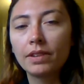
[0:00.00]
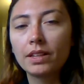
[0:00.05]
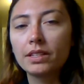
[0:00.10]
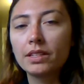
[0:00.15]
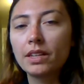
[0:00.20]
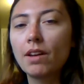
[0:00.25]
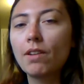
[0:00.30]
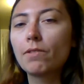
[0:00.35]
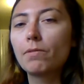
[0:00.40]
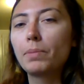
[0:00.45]
of
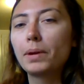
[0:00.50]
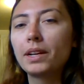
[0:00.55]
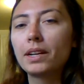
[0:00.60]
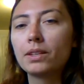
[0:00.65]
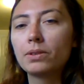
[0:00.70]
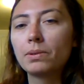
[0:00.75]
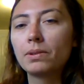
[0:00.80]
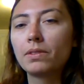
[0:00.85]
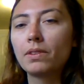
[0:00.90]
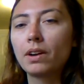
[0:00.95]
itself
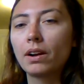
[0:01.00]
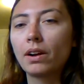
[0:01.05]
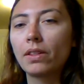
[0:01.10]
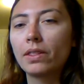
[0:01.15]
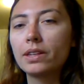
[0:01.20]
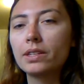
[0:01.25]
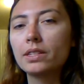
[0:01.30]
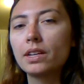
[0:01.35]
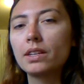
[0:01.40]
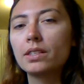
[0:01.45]
because we've got
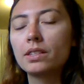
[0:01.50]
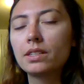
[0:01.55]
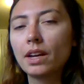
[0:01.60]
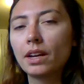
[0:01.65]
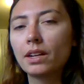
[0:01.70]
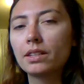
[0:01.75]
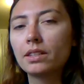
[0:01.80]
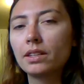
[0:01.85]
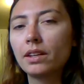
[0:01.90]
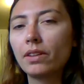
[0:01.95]
all these
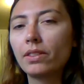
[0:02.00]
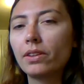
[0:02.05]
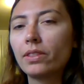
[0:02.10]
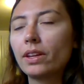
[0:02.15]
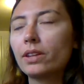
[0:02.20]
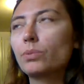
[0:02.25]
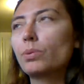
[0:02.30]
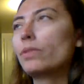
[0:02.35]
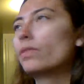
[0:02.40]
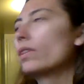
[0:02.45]
insects and other
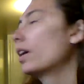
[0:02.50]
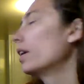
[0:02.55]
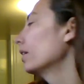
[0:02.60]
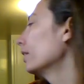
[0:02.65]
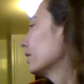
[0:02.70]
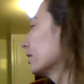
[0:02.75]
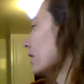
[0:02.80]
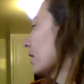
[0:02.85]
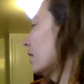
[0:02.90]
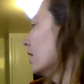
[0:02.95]
things. We've got,
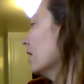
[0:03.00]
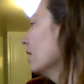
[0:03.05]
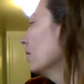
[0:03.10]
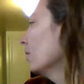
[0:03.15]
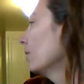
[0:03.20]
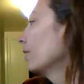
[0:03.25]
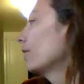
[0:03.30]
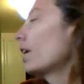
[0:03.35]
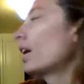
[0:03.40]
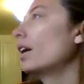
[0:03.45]
let's see,
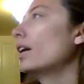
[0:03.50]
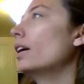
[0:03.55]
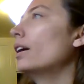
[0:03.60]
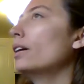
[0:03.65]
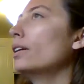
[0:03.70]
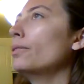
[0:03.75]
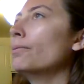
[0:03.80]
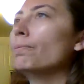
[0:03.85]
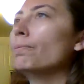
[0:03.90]
we've got